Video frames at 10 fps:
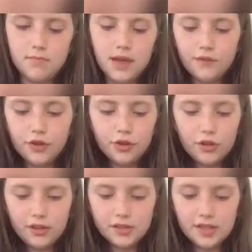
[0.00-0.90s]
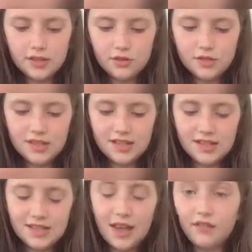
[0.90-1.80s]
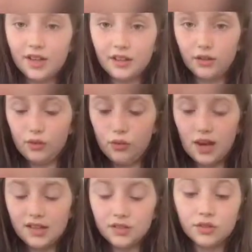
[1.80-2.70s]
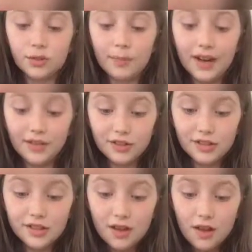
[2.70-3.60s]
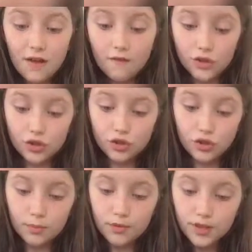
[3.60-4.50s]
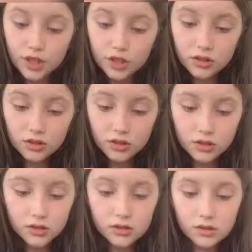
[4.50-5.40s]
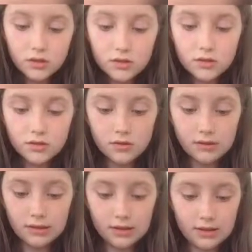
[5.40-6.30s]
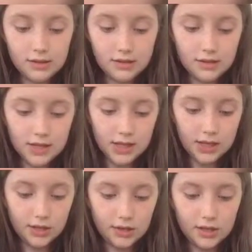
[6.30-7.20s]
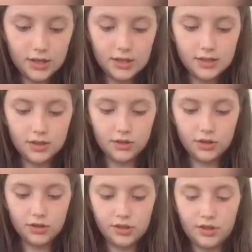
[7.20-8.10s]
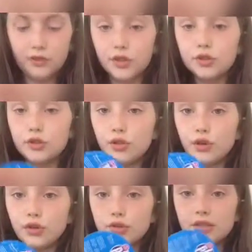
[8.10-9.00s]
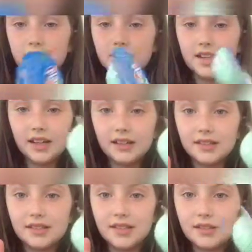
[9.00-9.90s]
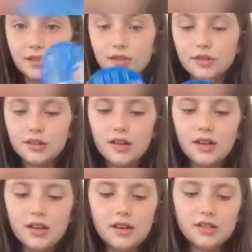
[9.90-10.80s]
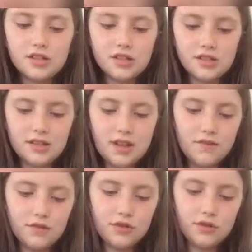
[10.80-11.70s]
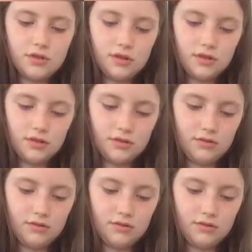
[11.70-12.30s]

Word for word: If you're not allowed scissors, definitely go ask your parents for supervision as yeah, you can easily cut yourself and do not use these kinds of scissors it's just I've got none.